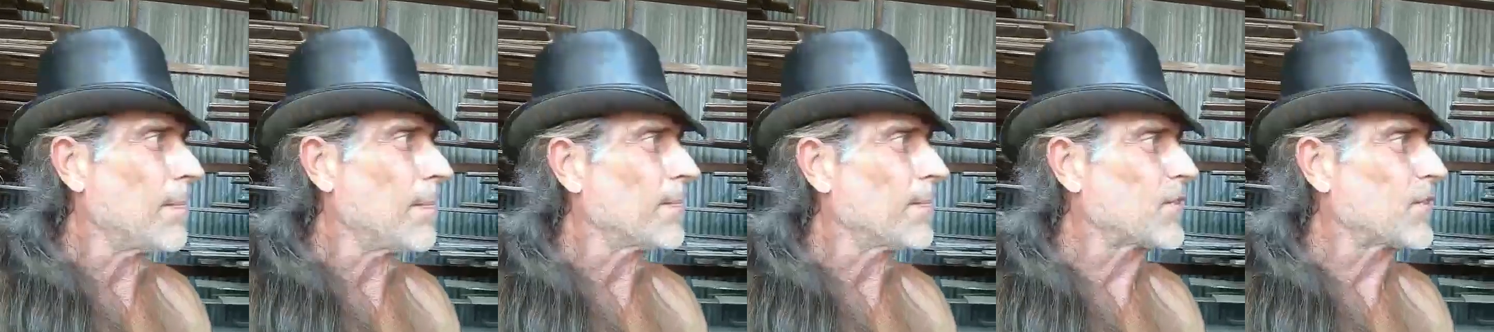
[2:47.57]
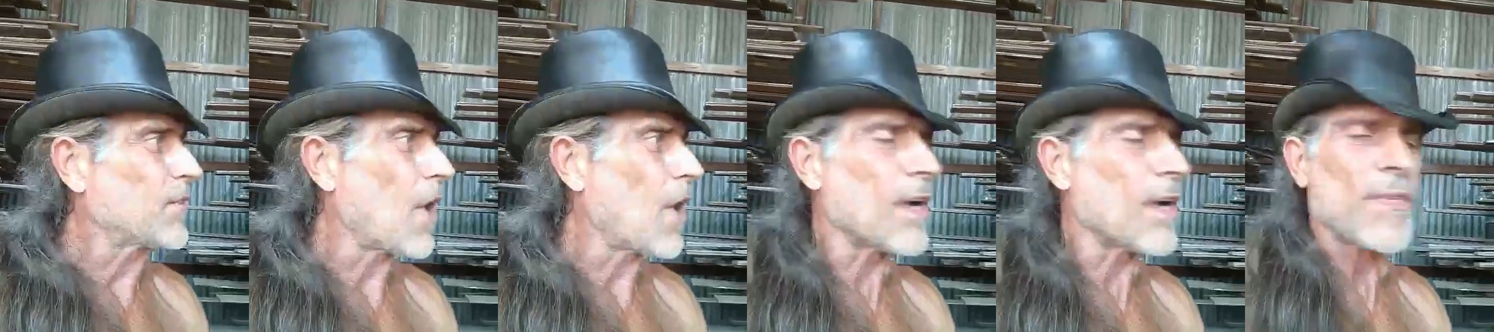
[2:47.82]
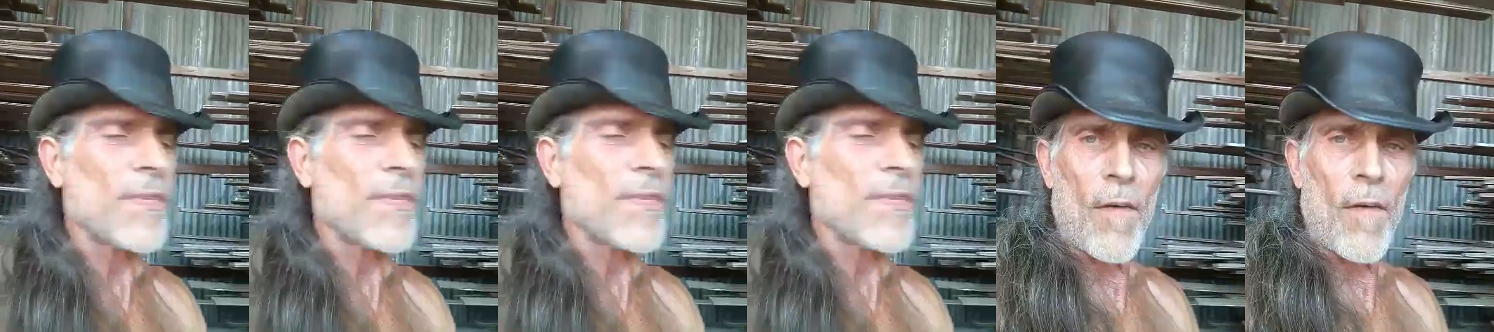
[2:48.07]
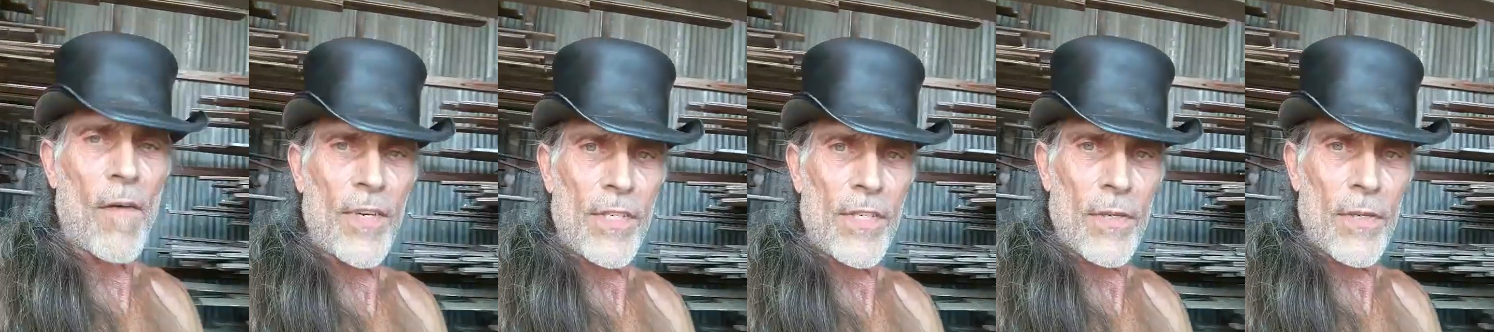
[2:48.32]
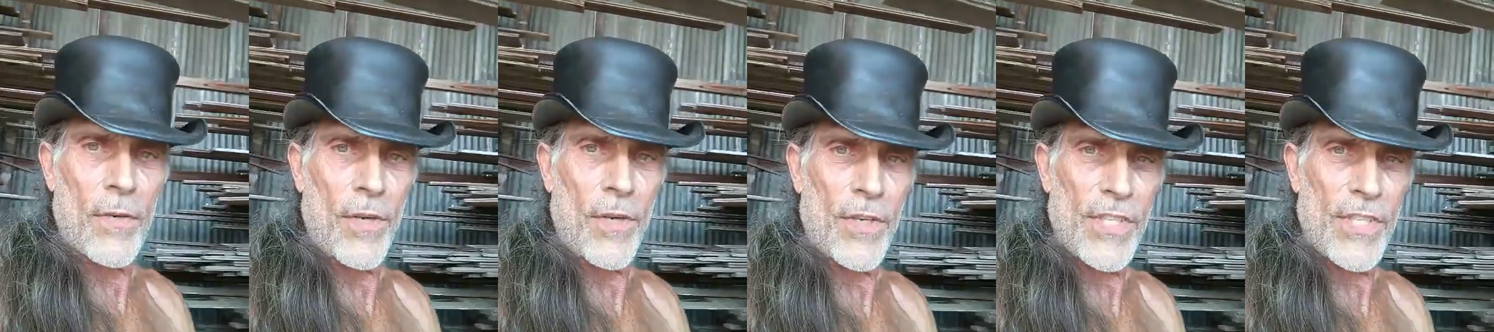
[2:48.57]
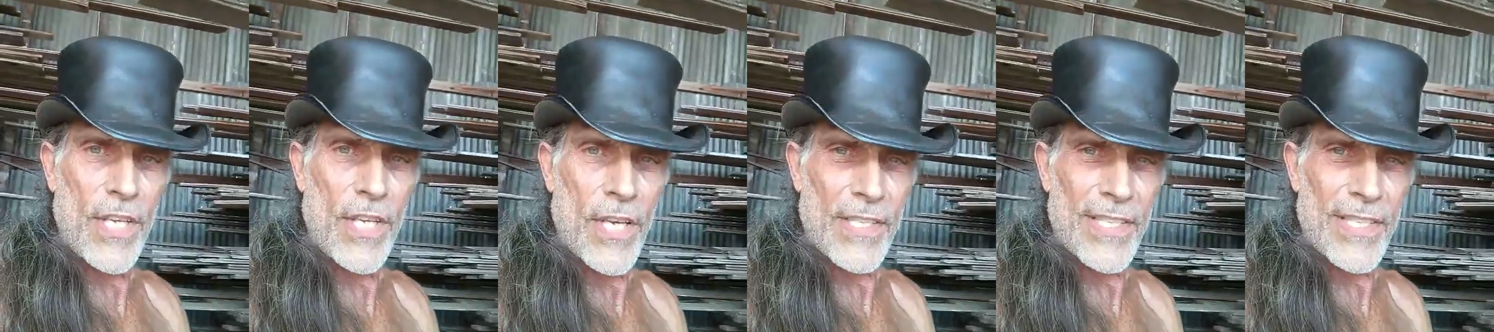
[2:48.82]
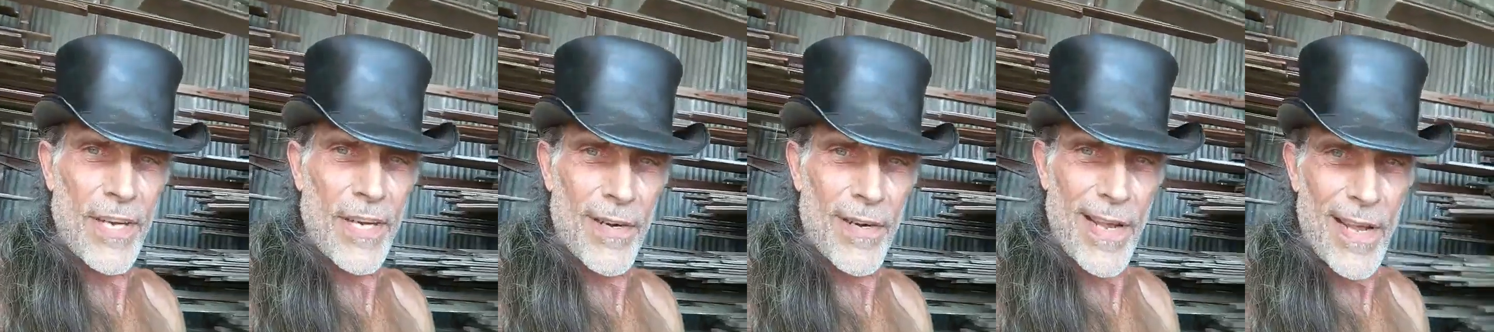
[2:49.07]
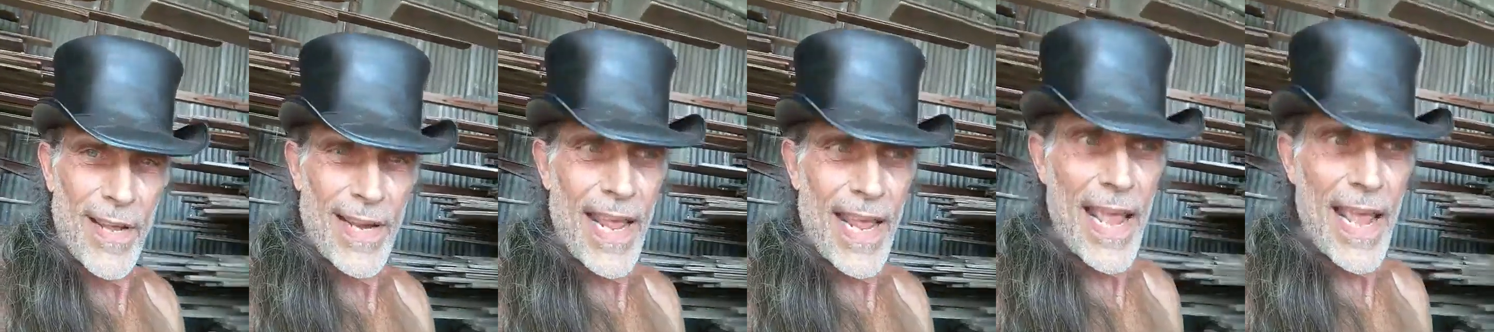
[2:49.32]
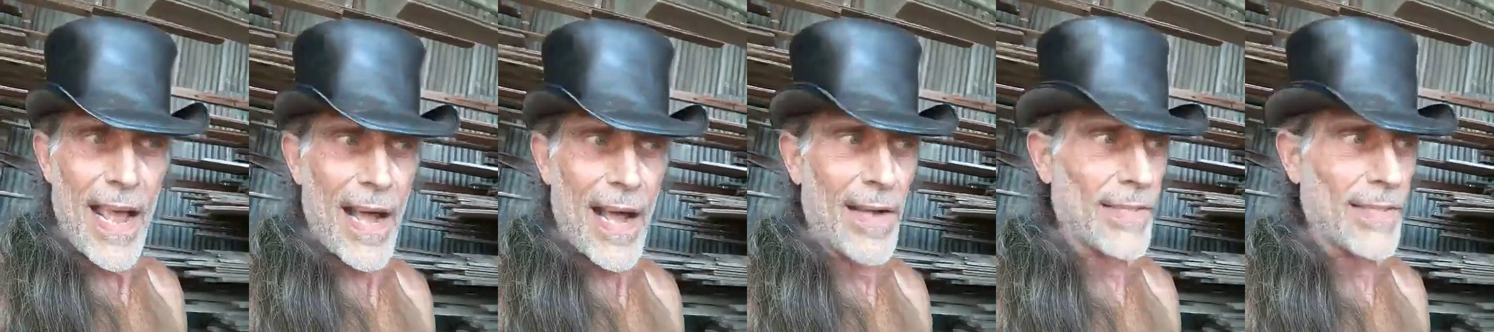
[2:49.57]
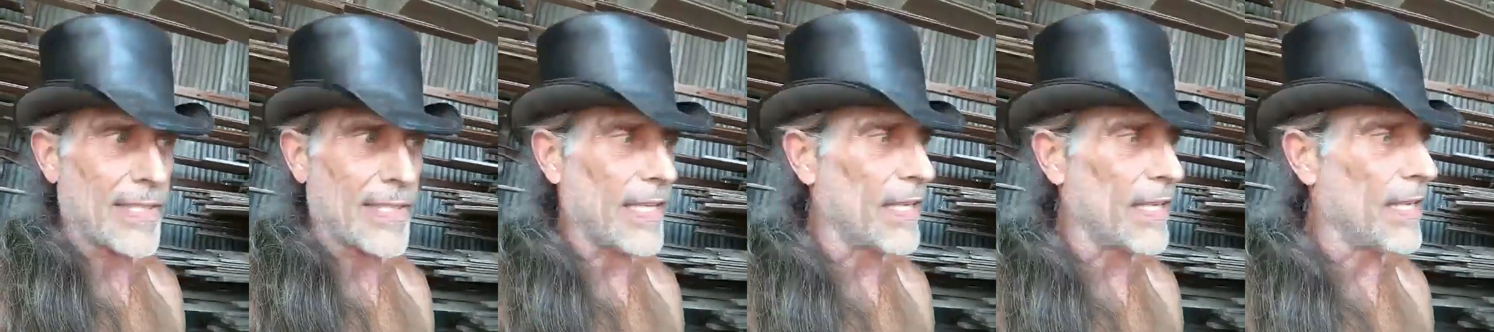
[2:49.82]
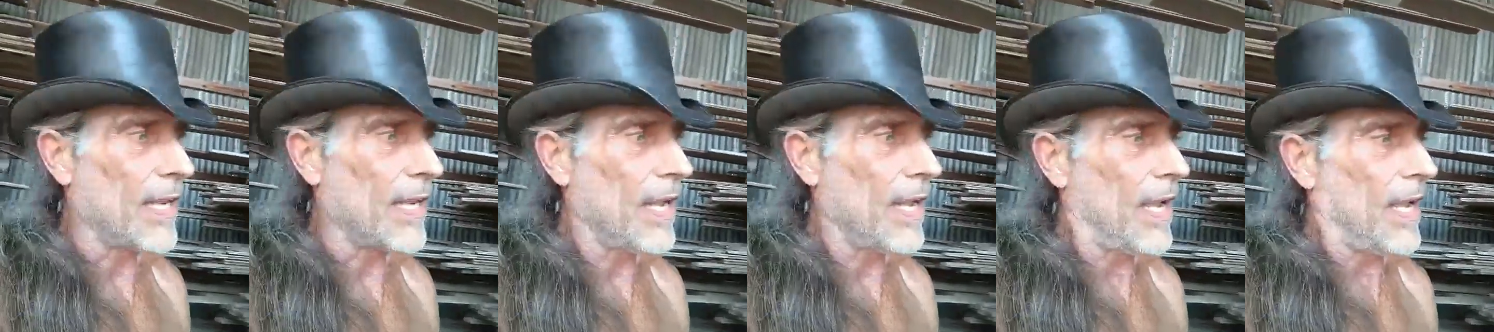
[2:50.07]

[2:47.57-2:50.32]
Song of Salvage. You see us tear down a house in